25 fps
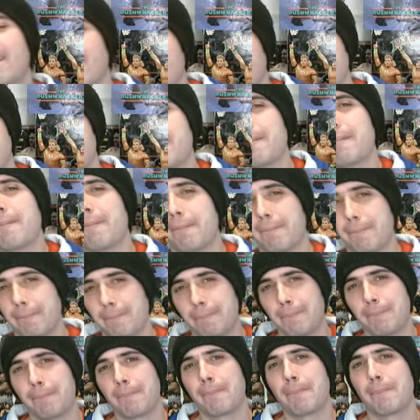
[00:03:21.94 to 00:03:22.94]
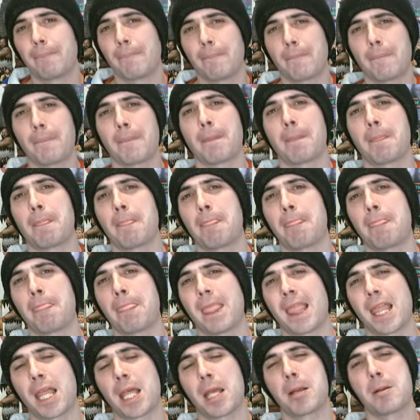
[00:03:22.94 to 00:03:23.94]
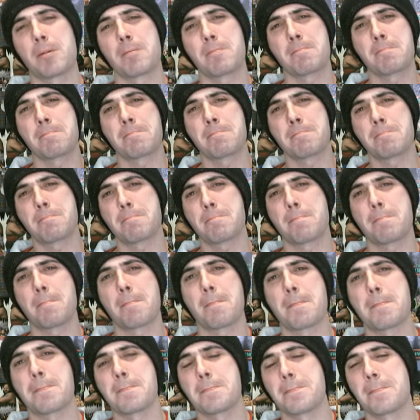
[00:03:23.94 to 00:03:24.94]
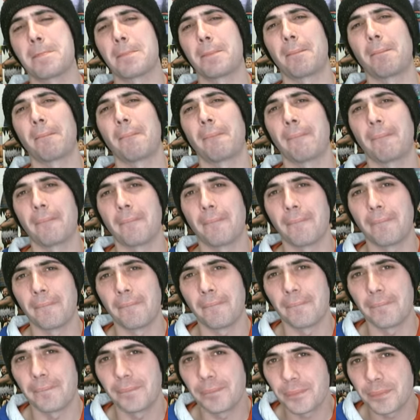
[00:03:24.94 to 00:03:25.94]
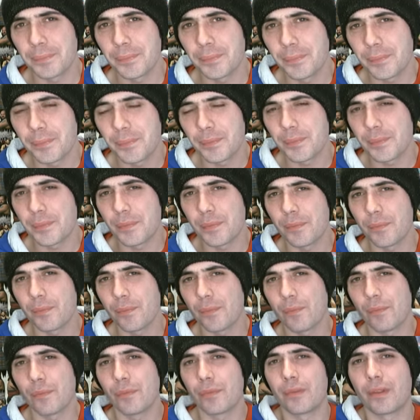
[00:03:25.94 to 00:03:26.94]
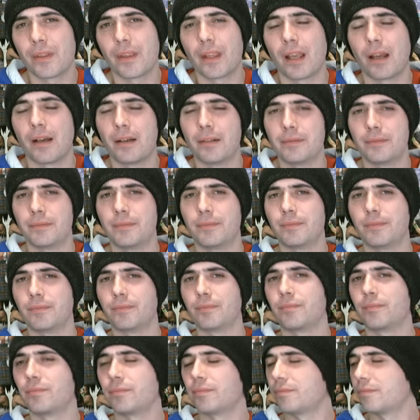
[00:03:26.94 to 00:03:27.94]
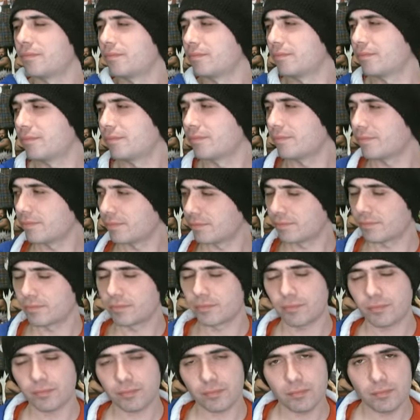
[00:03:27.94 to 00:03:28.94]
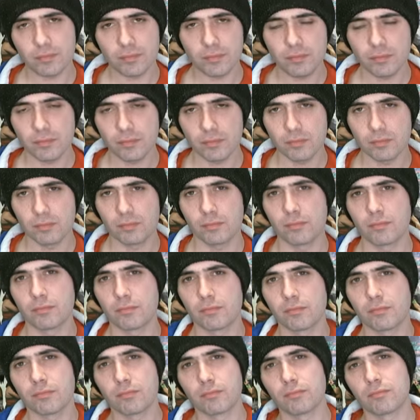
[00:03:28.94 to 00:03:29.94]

No words are spoken by the person on screen.